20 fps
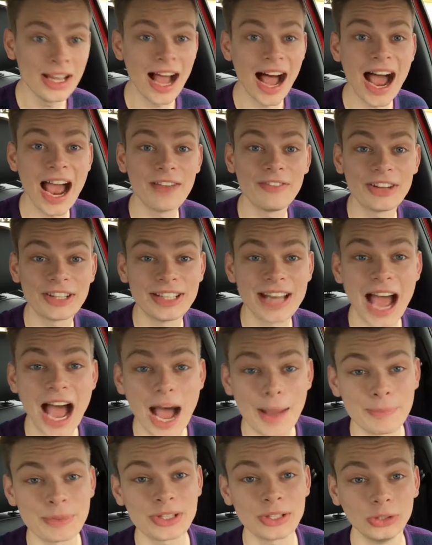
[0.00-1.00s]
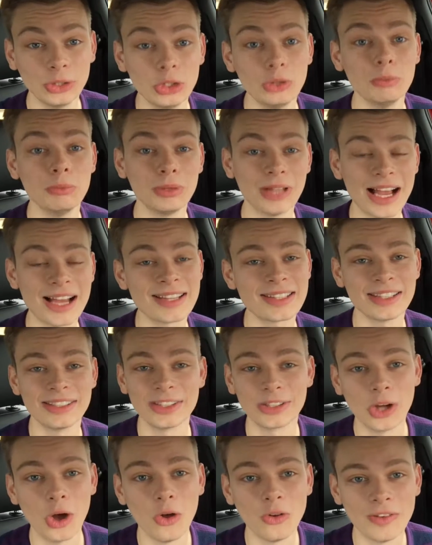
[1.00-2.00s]
I have had an absolute blast in
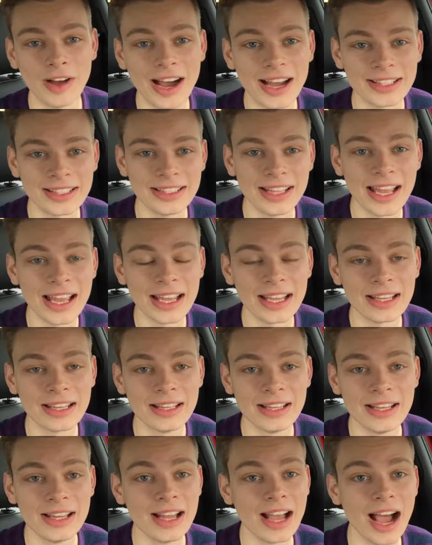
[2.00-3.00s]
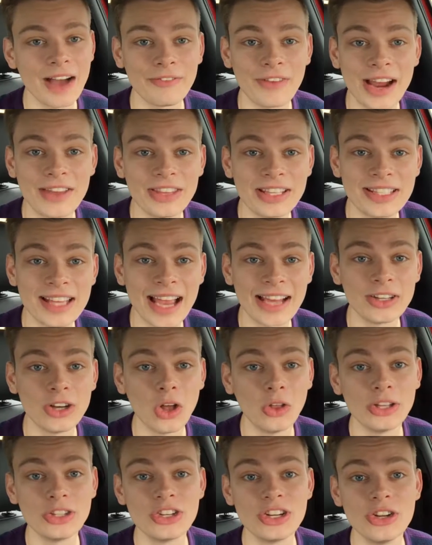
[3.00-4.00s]
the Golf R today. I find the
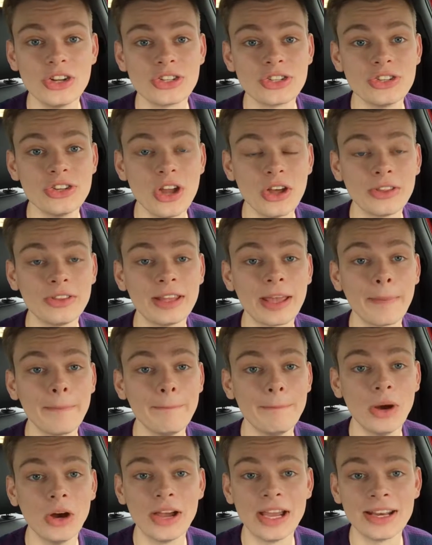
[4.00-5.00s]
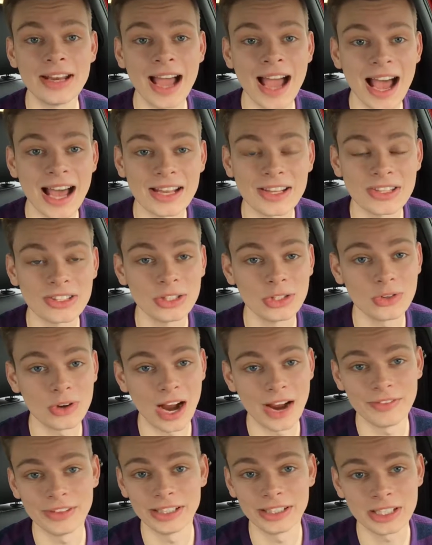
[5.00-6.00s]
technology does nothing but enhance the
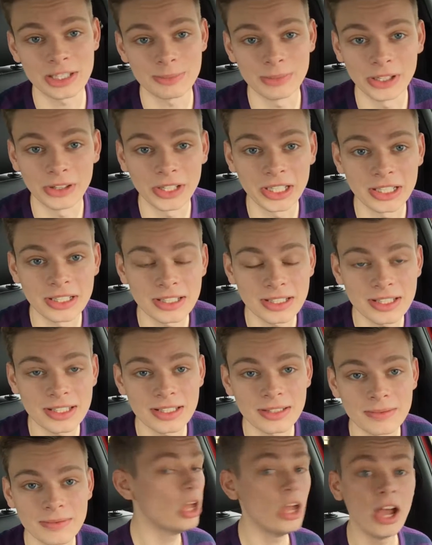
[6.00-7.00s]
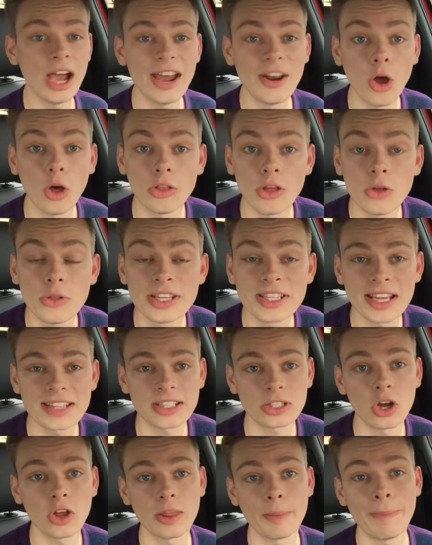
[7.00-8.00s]
driving experience. And although this
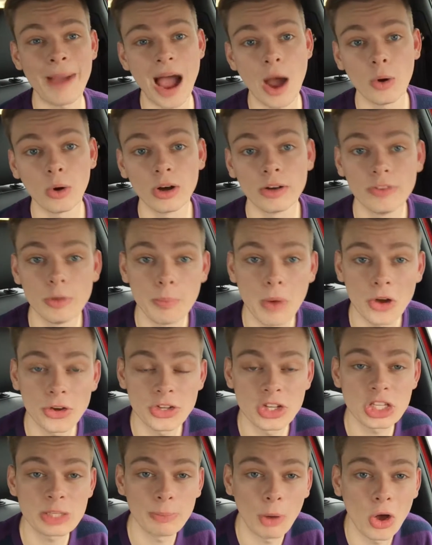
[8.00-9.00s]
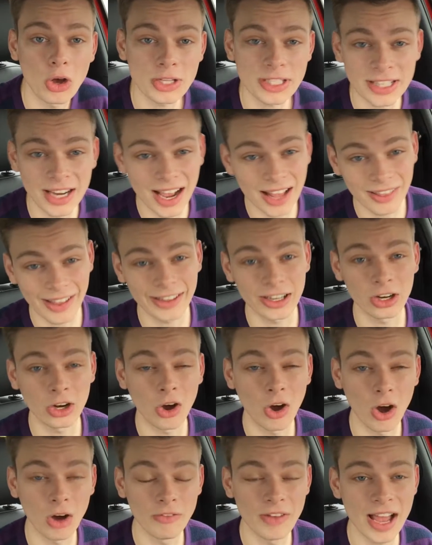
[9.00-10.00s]
hasn't got the power of a modern sports car like a
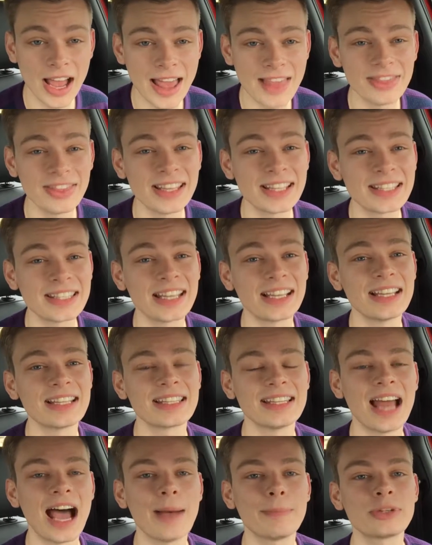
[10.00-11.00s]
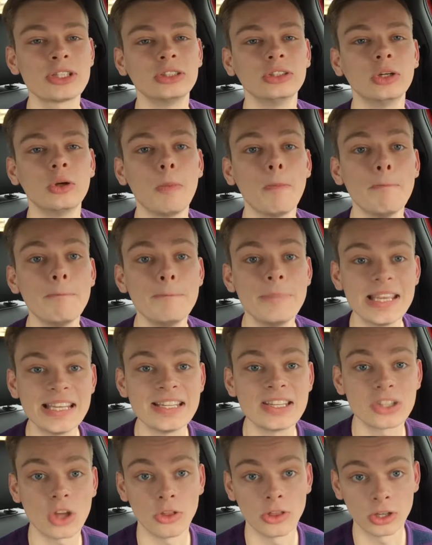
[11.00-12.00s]
Corvette, this thing is an absolute
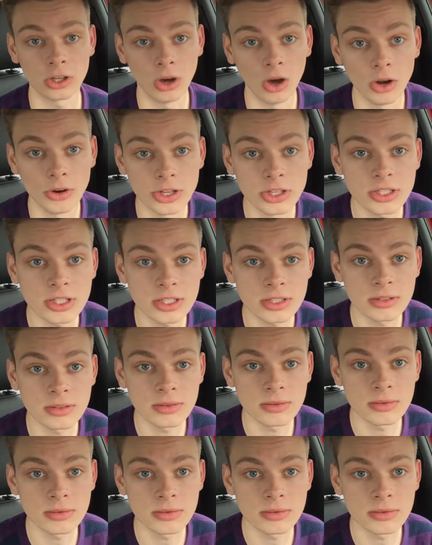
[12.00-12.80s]
beast on the corners.